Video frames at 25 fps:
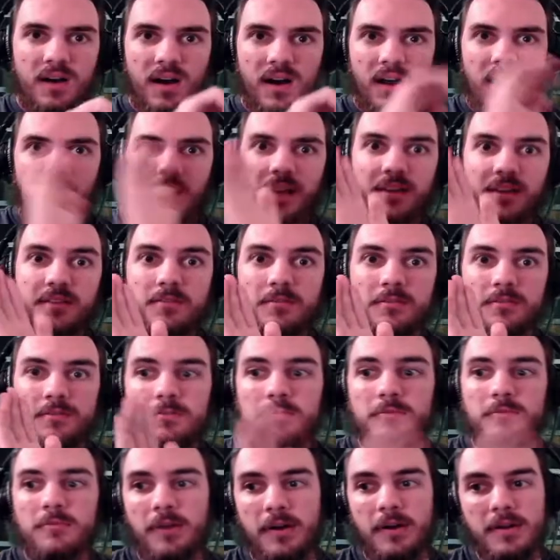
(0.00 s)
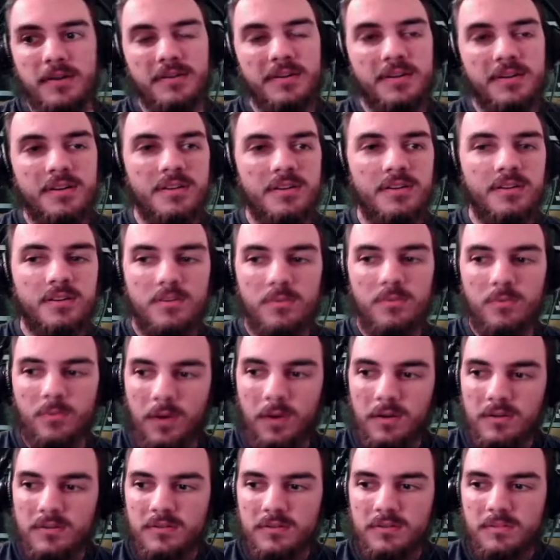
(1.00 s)
Hiyo, Cryo here.
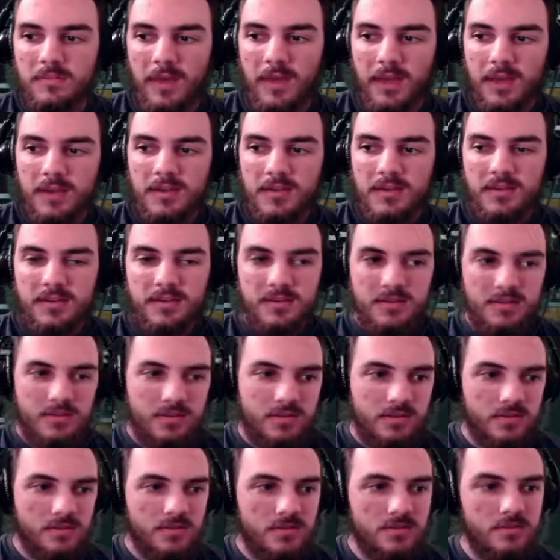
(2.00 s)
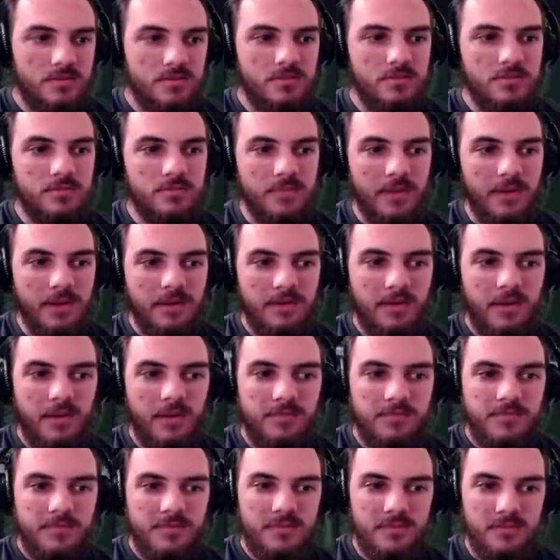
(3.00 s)
Welcome back to
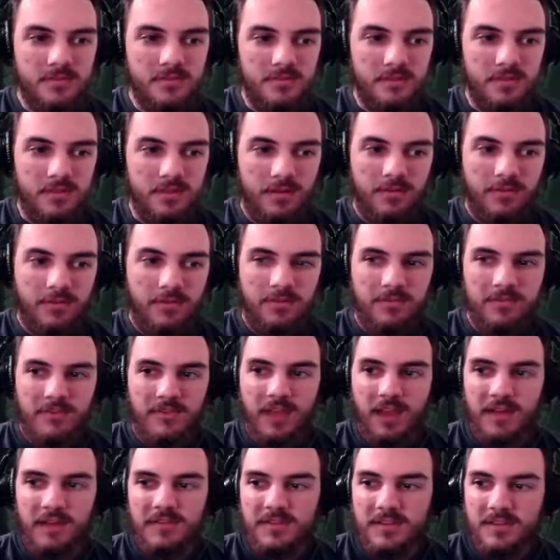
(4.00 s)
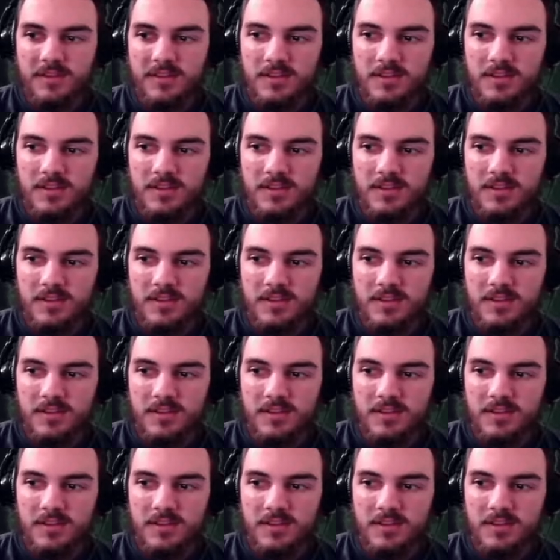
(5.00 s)
Minecraft The Love of Lava